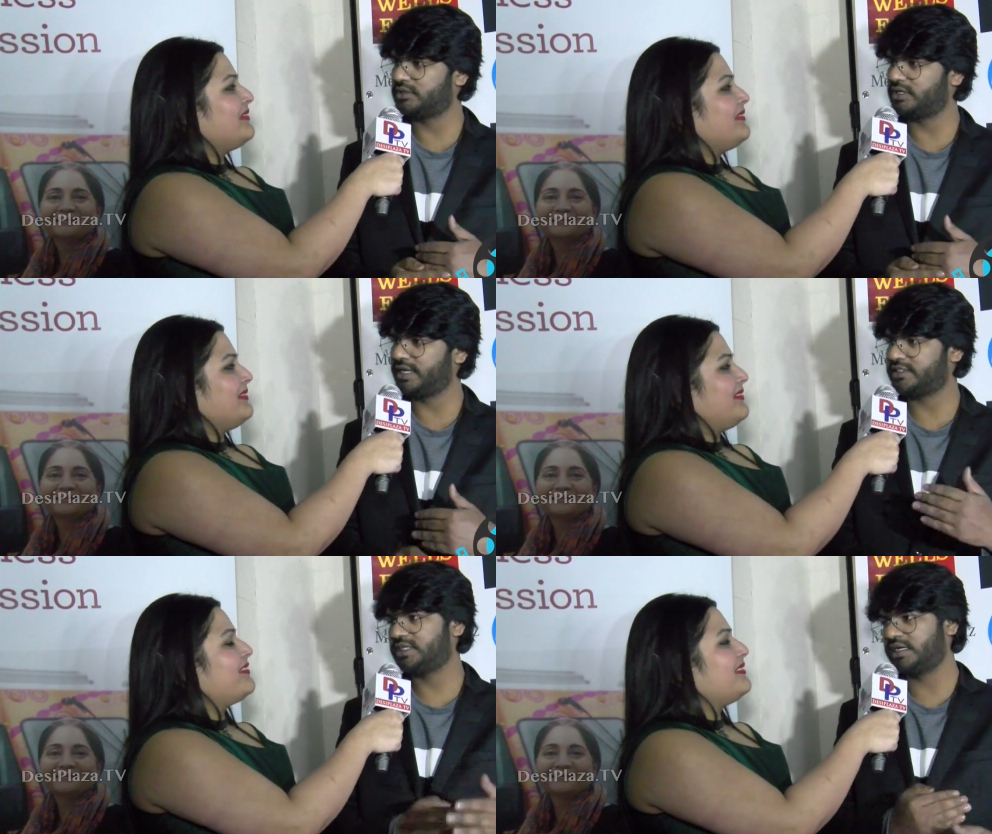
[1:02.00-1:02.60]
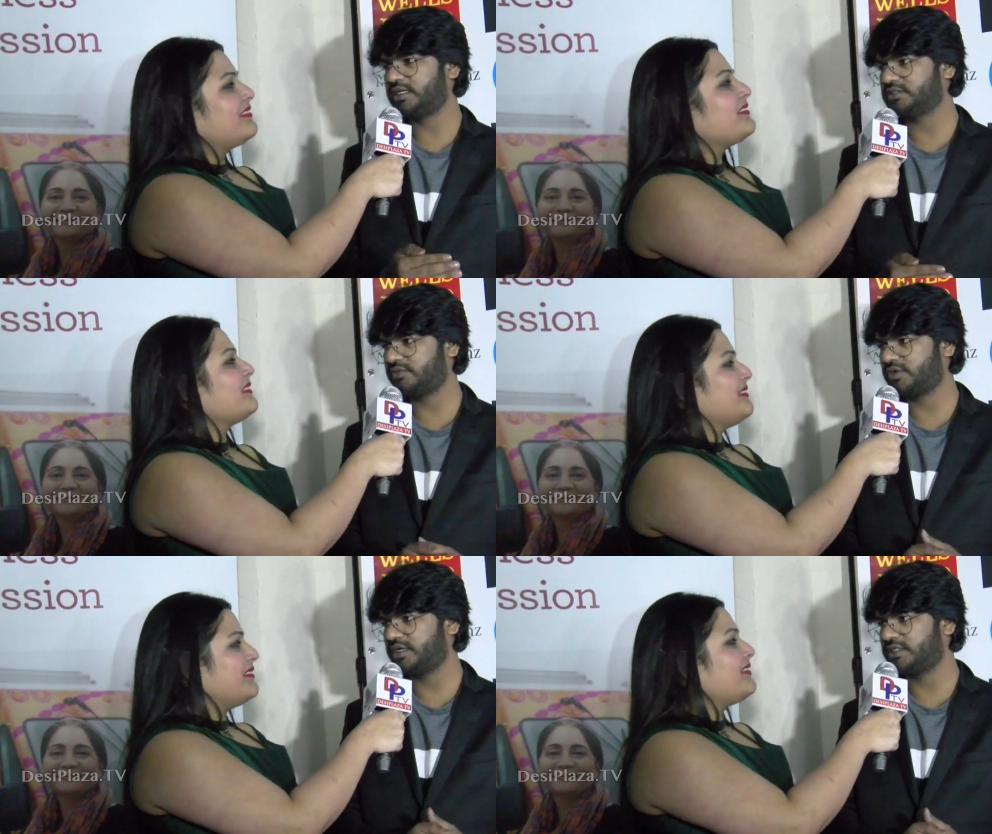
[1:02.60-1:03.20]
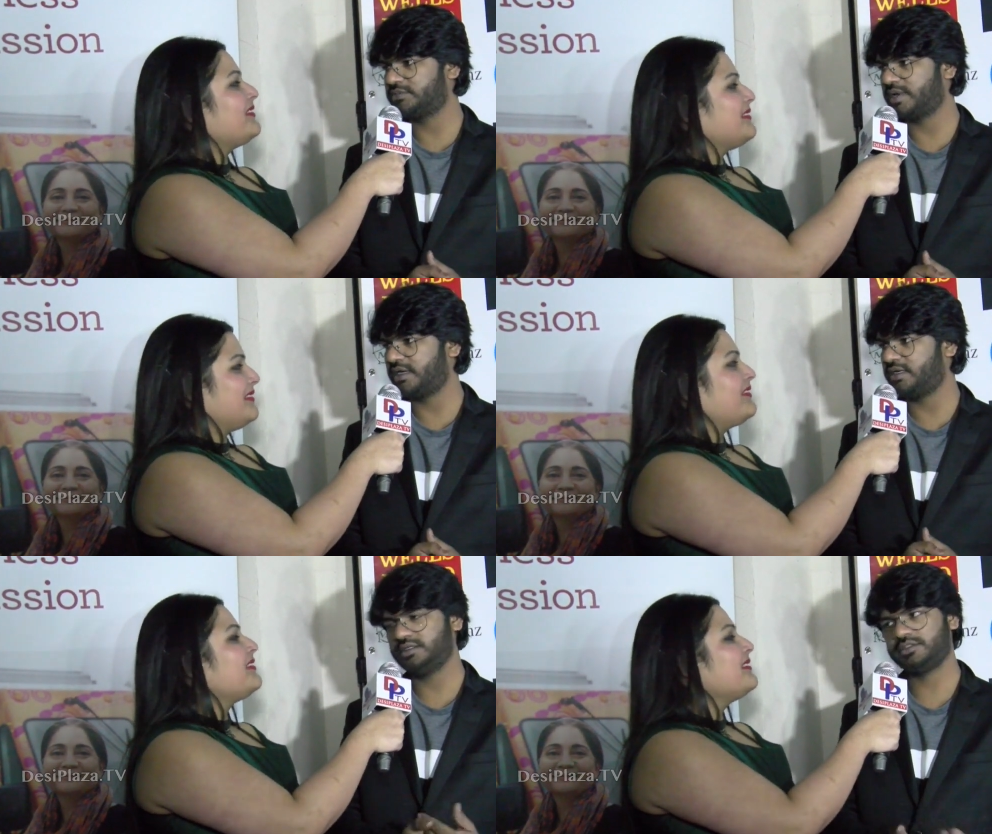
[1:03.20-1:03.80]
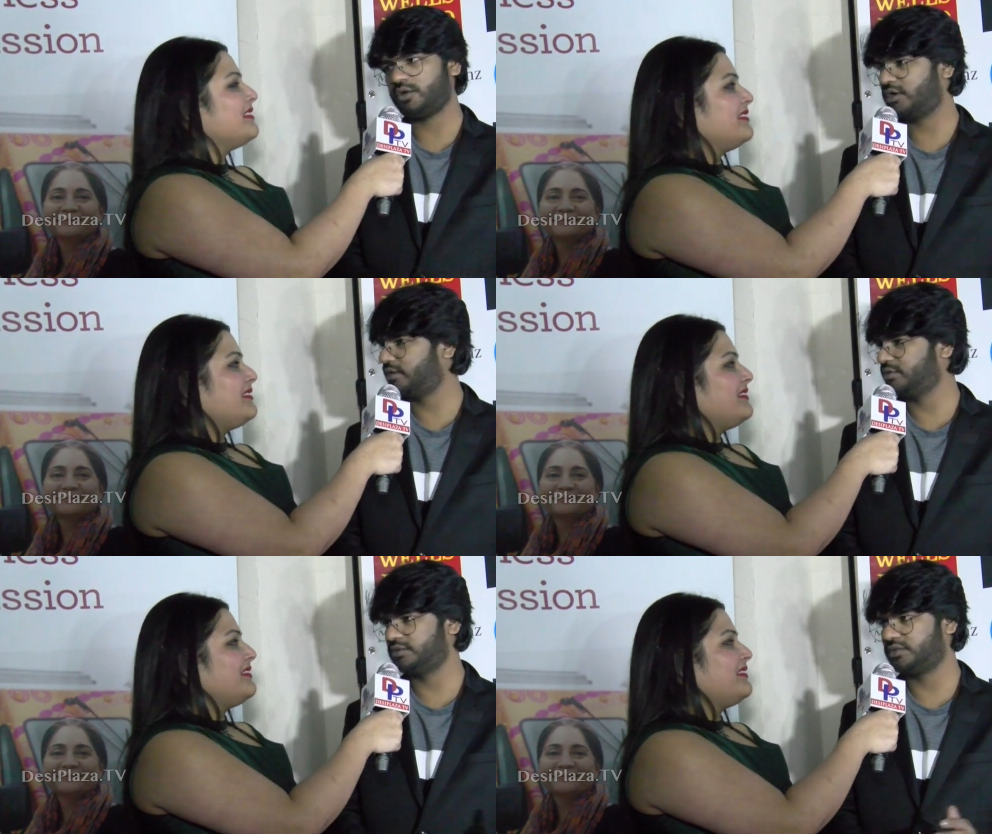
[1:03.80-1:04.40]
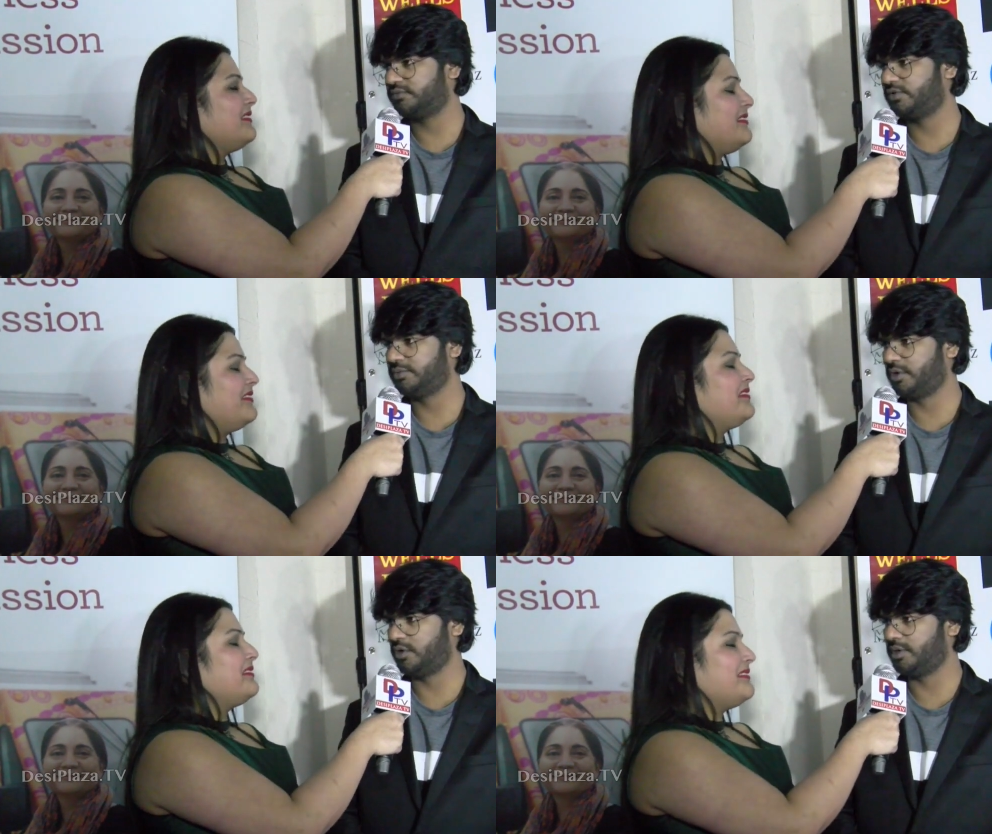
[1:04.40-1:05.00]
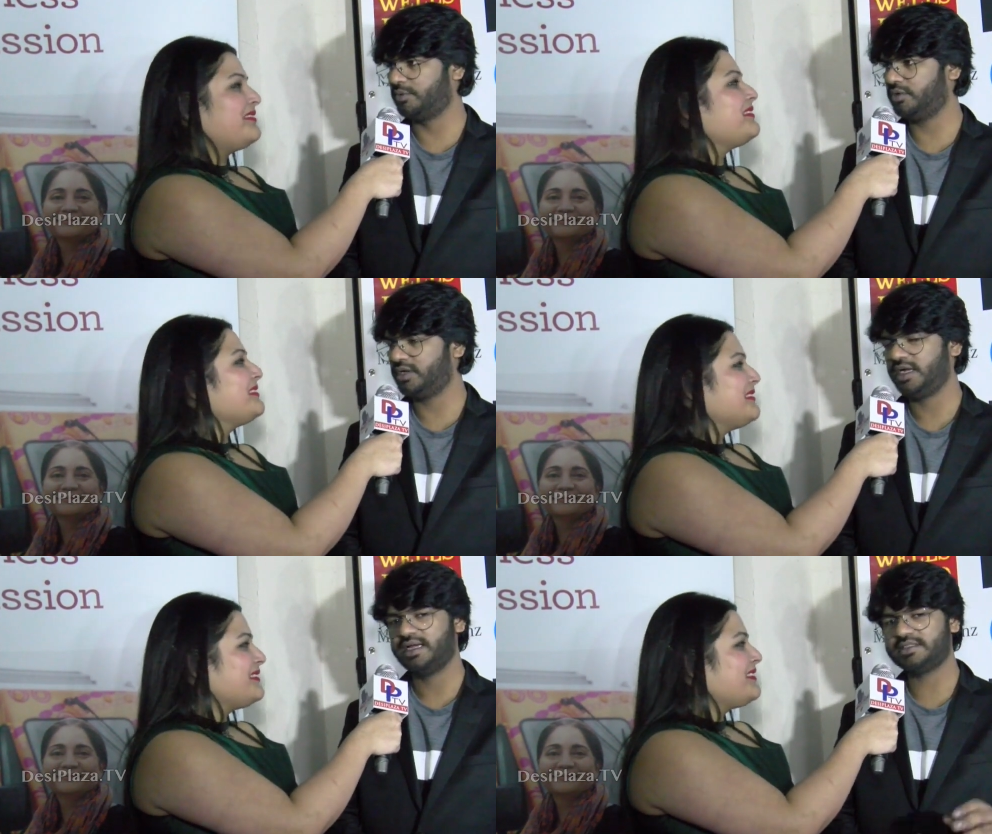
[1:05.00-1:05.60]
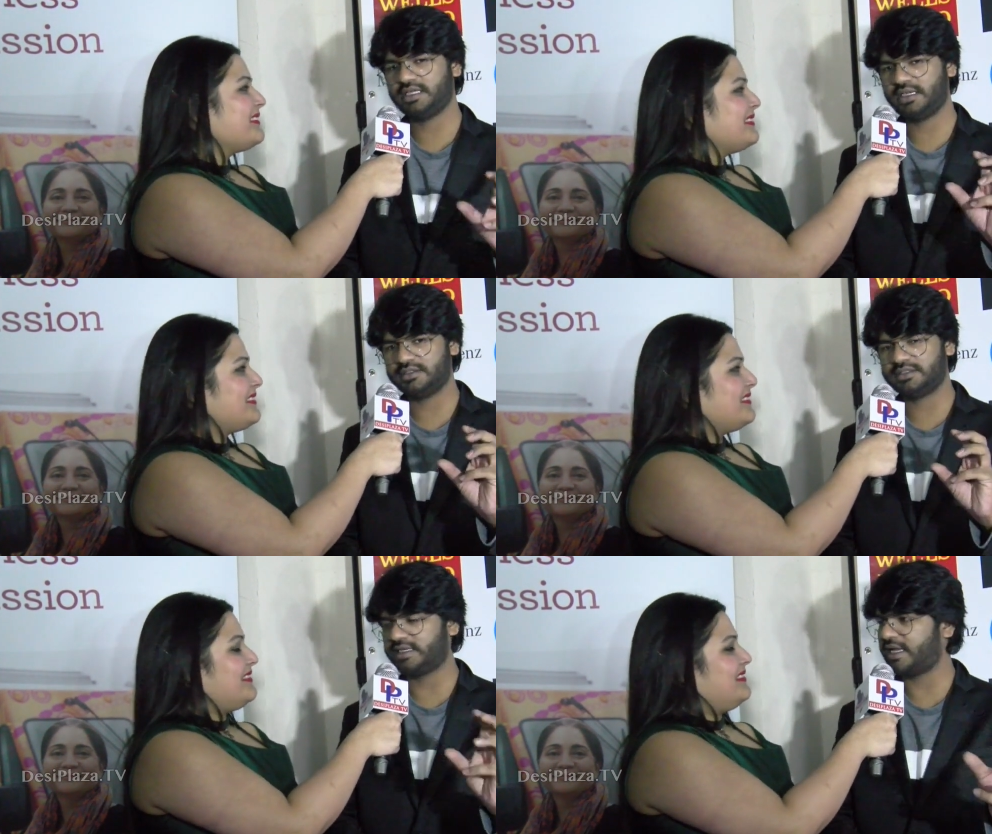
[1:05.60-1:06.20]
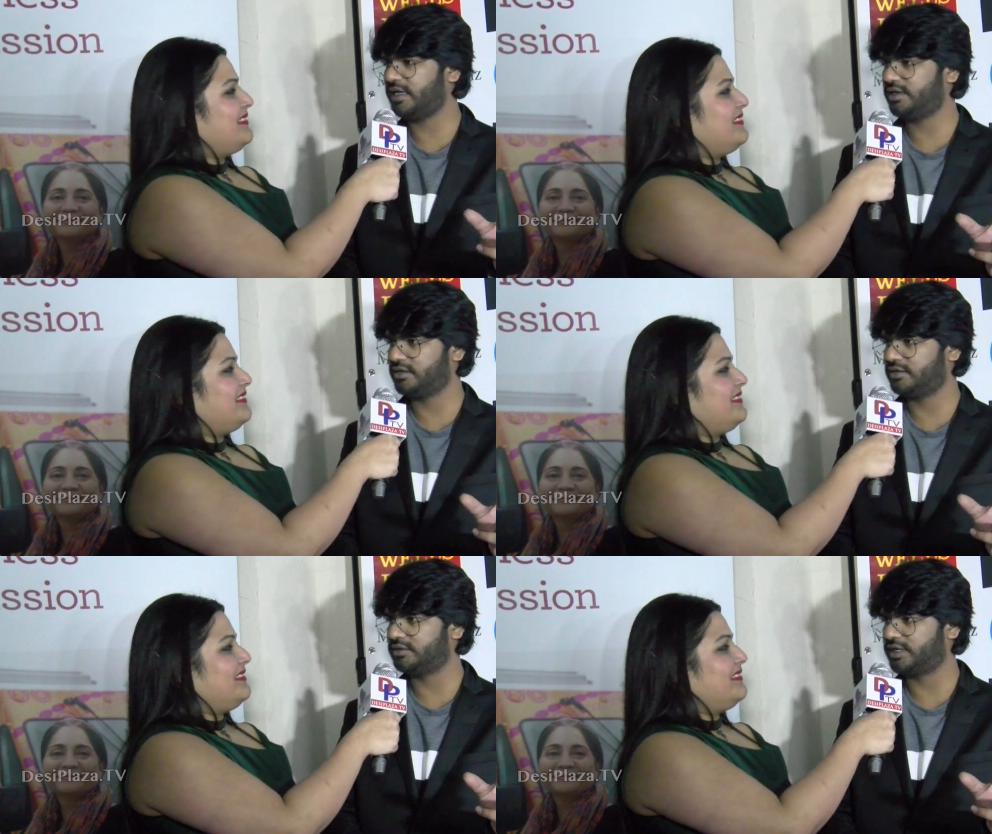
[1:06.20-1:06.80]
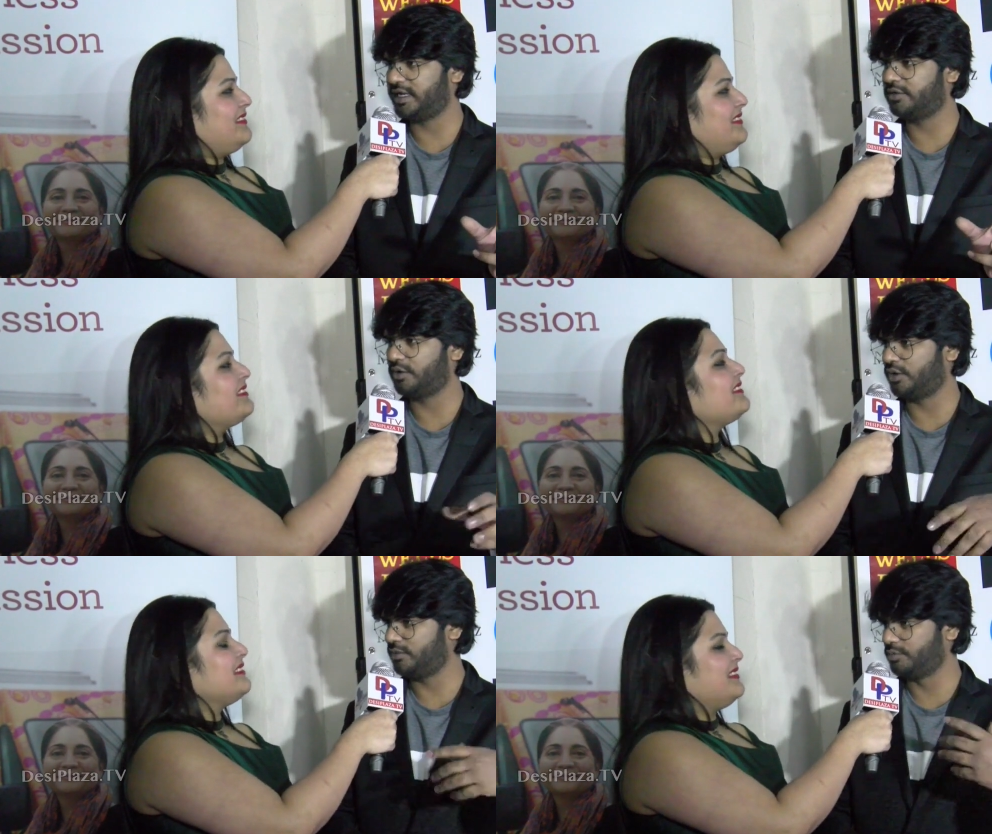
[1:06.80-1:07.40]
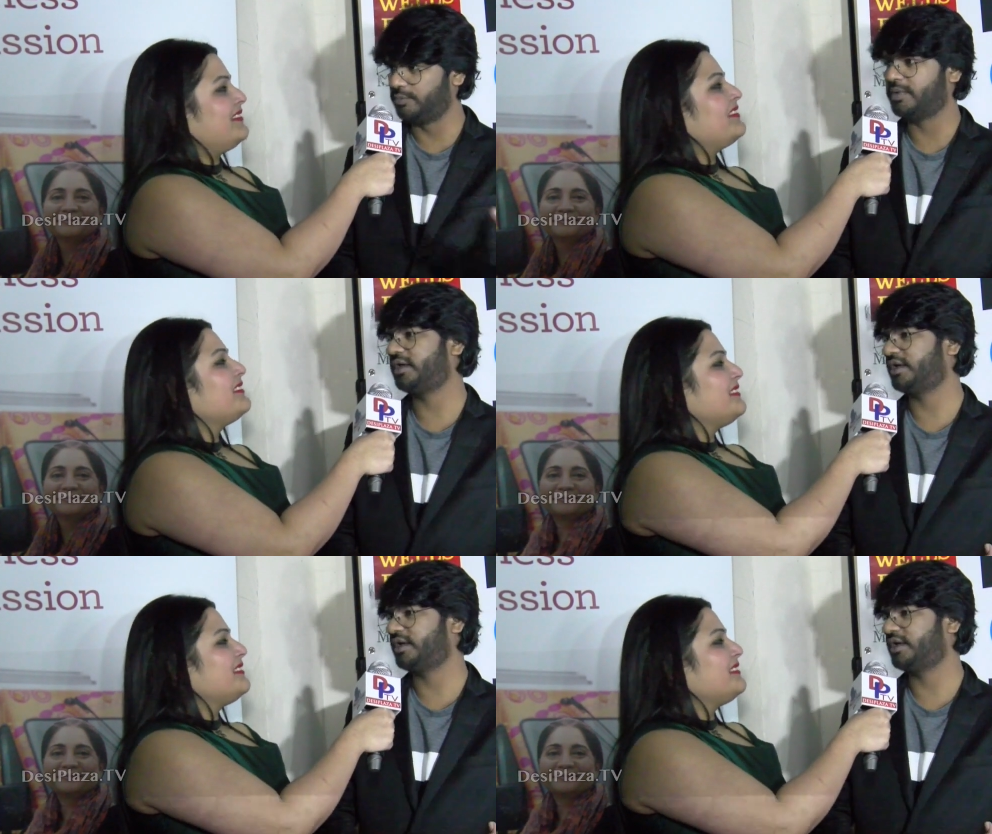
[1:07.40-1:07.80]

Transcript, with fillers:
Speaker 1: the next 10 days after he gets married is all uh, the film all about it's a satire uh, take on mumbai